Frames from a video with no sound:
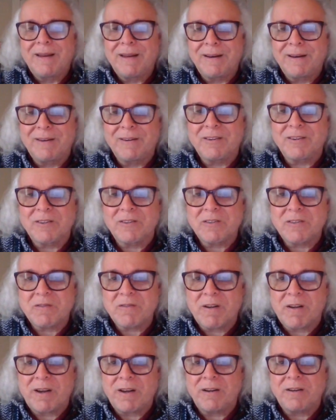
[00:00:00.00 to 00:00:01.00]
It is a
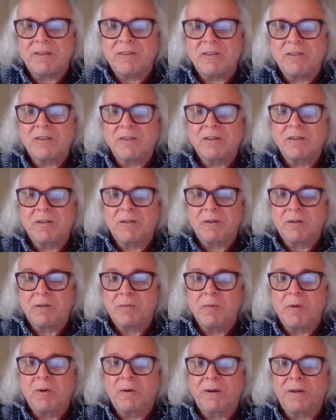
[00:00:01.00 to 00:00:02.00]
strange
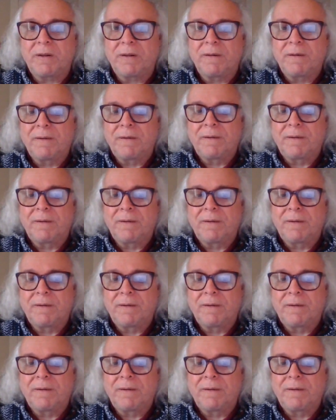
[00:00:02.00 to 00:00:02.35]
good morning.